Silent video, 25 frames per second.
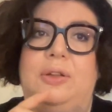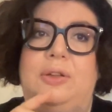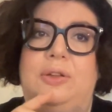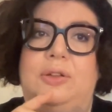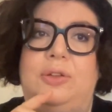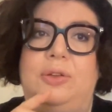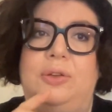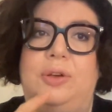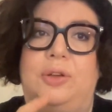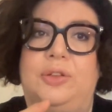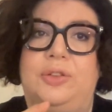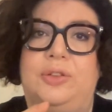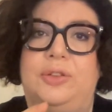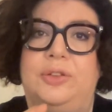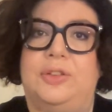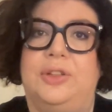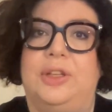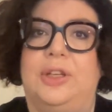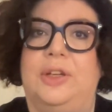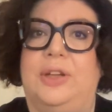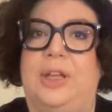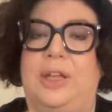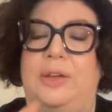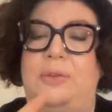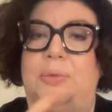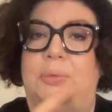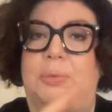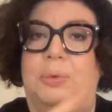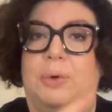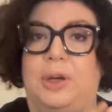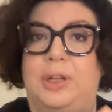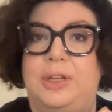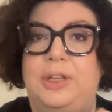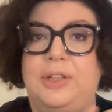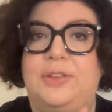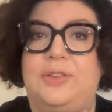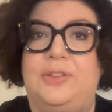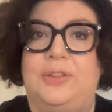to also say, okay,
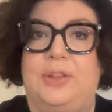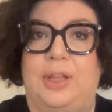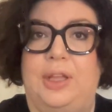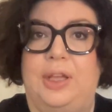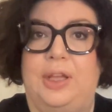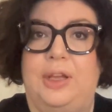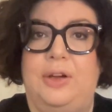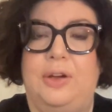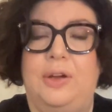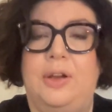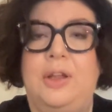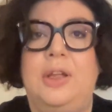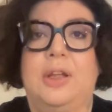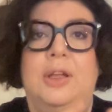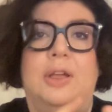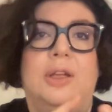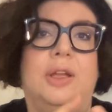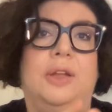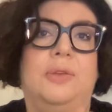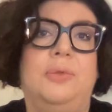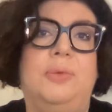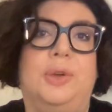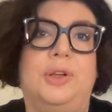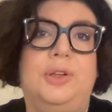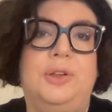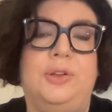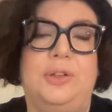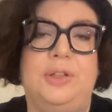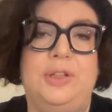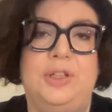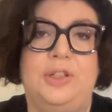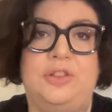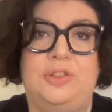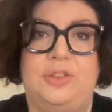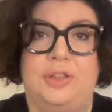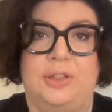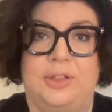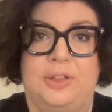what is there and what
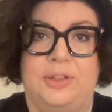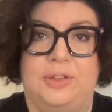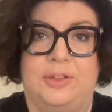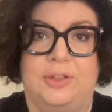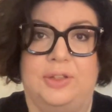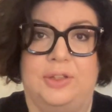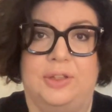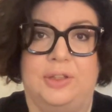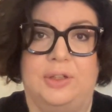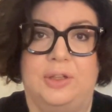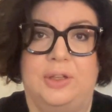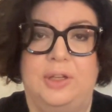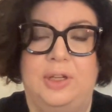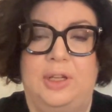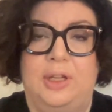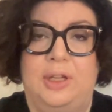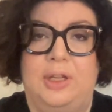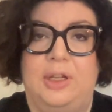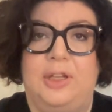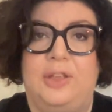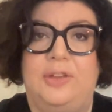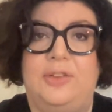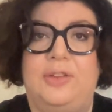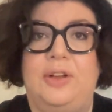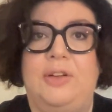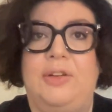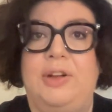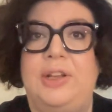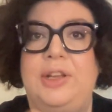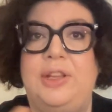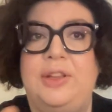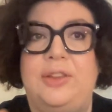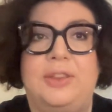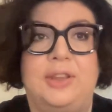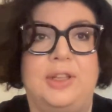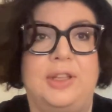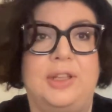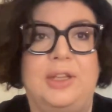condition is it in? Is there
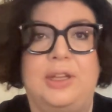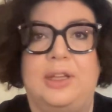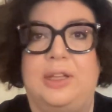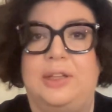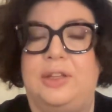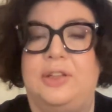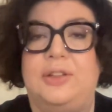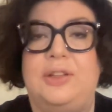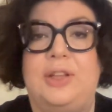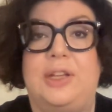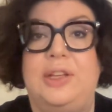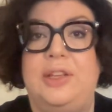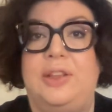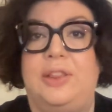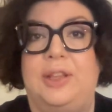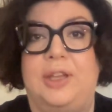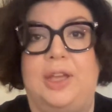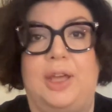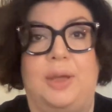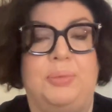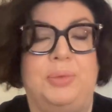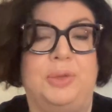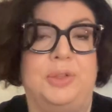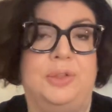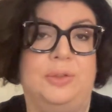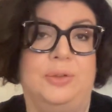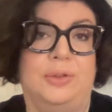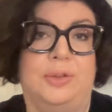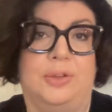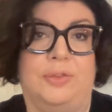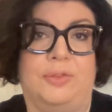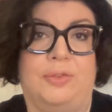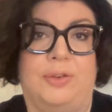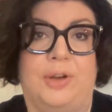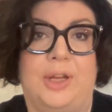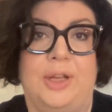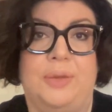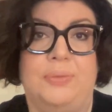anything, did anything happen to the
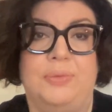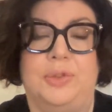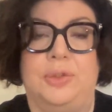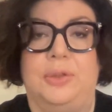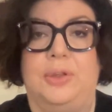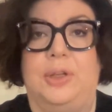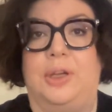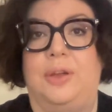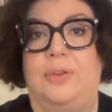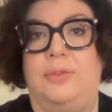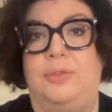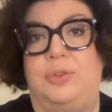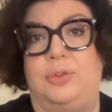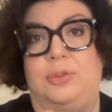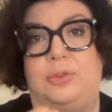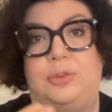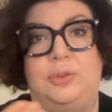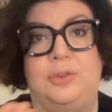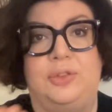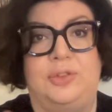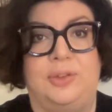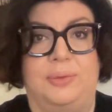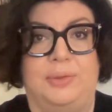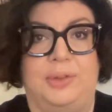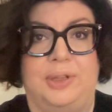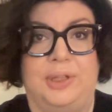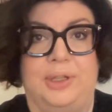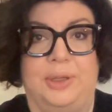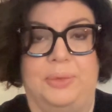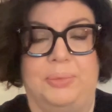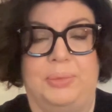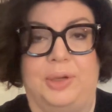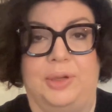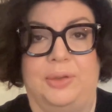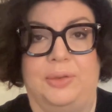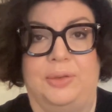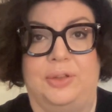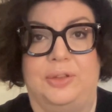frame? Do you have to do something
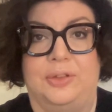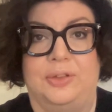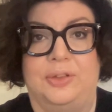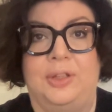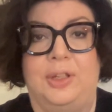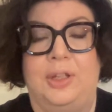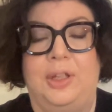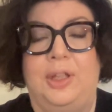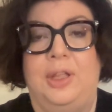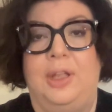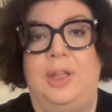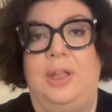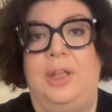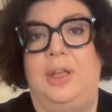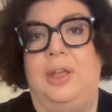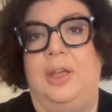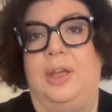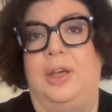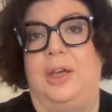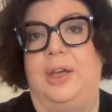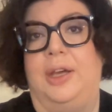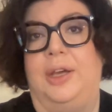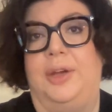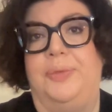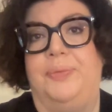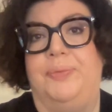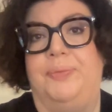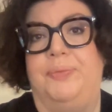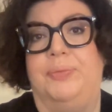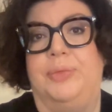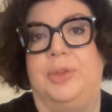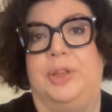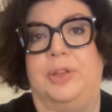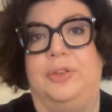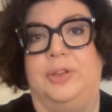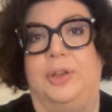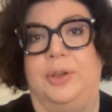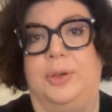about this?
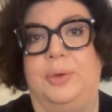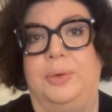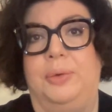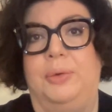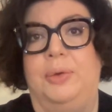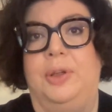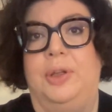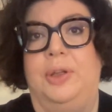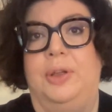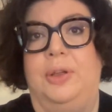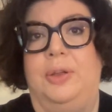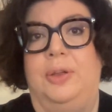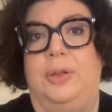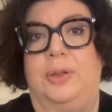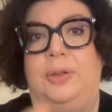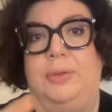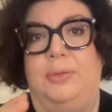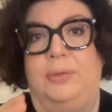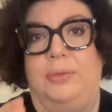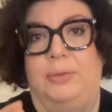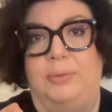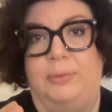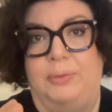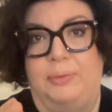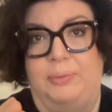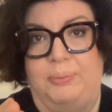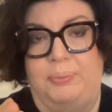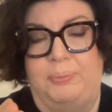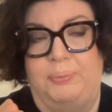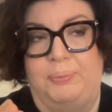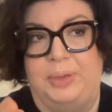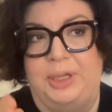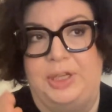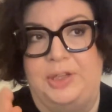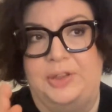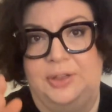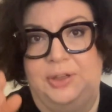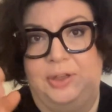So,
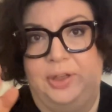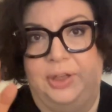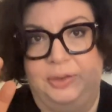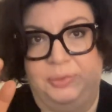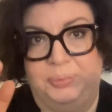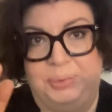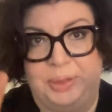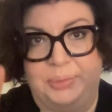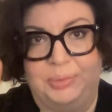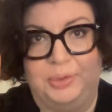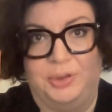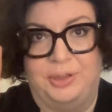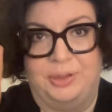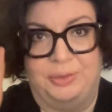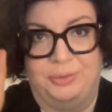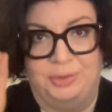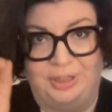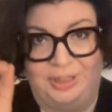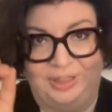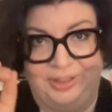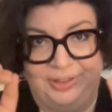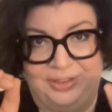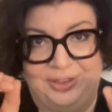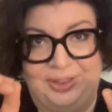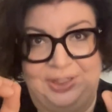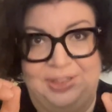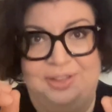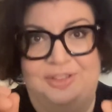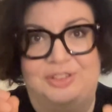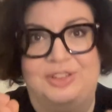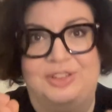because a lot of people, they really think